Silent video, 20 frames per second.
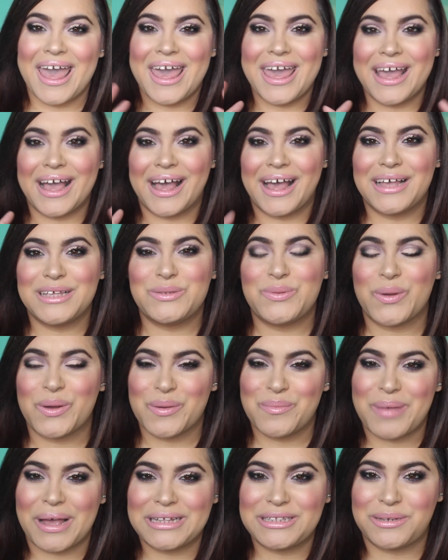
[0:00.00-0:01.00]
Hey guys,
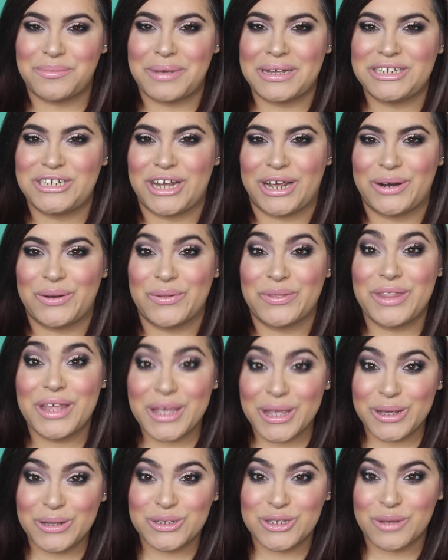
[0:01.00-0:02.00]
welcome back to my channel.
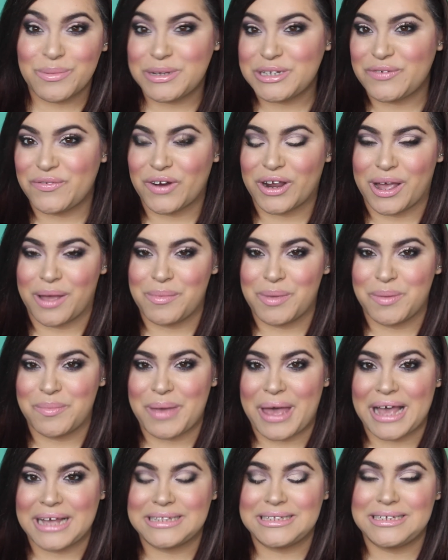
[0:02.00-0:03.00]
Thank you so much for coming
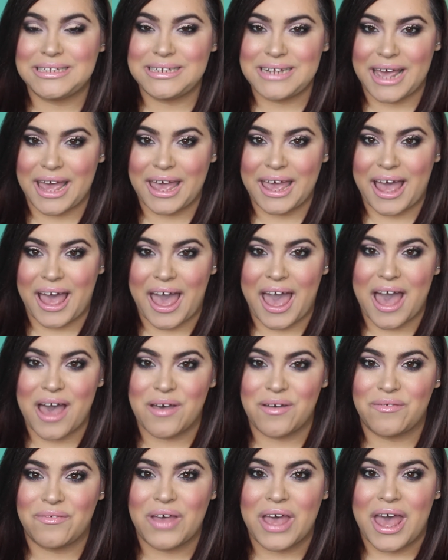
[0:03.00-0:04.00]
back. Today I
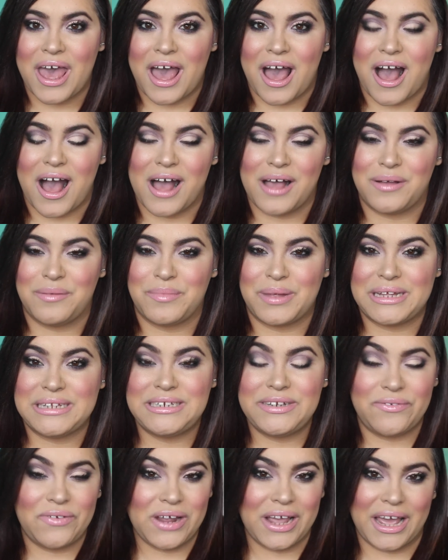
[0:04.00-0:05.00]
have a
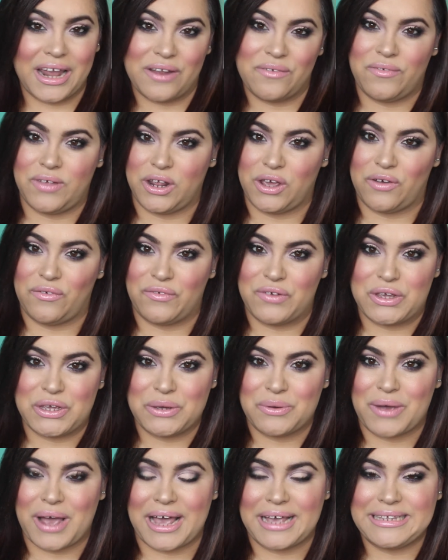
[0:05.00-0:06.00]
different kind of video for
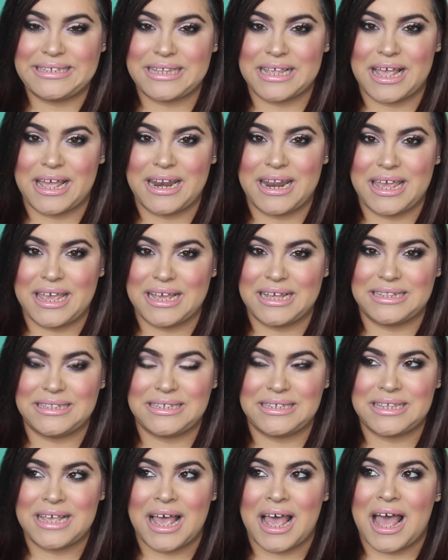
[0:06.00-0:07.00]
you guys, and
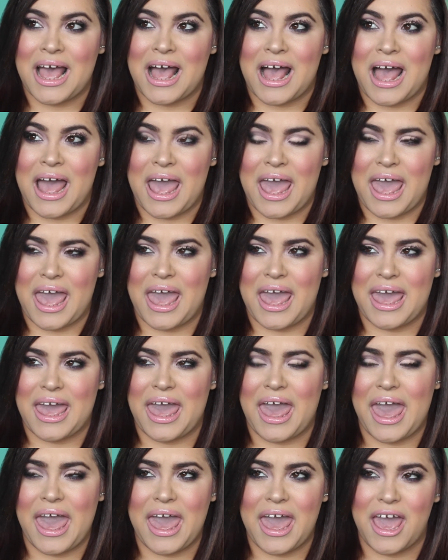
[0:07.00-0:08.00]
it's a
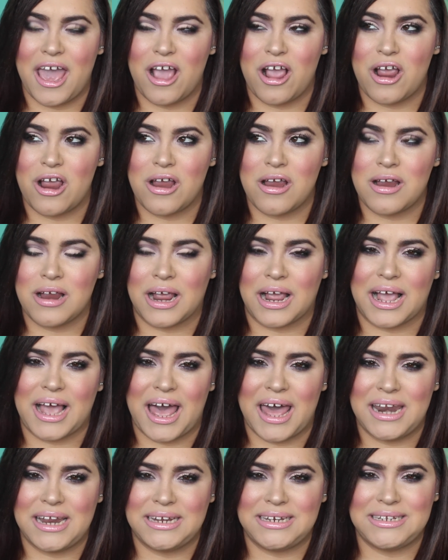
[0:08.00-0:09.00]
hair
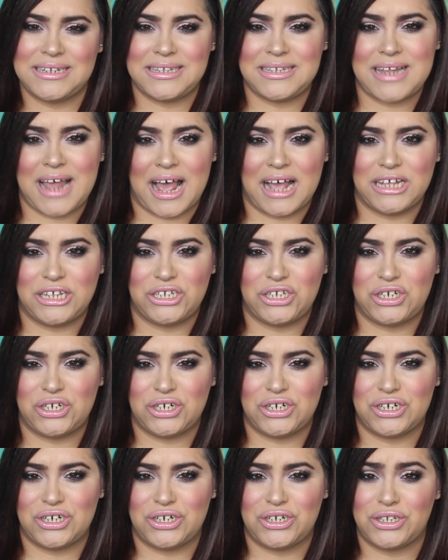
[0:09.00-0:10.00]
kind of
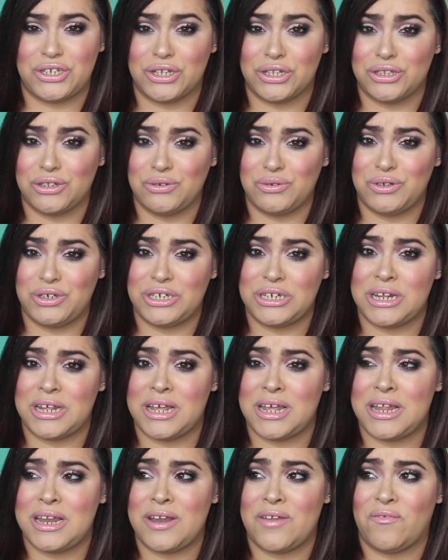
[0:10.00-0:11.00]
disaster
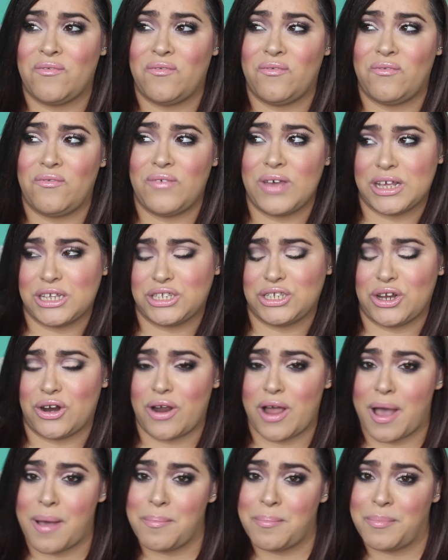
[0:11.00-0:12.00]
solution
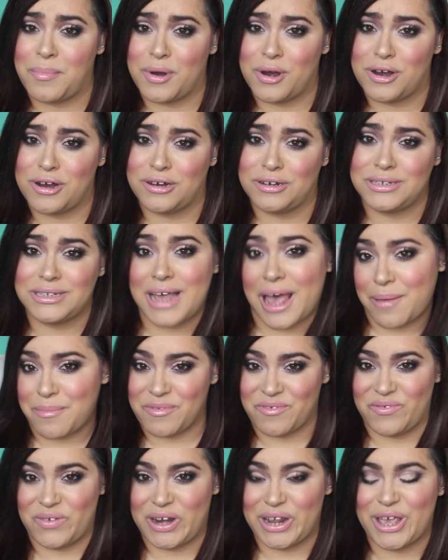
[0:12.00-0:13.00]
fixer upper
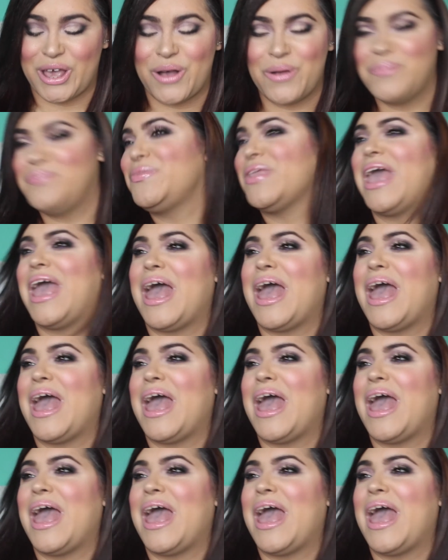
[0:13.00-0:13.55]
type of video.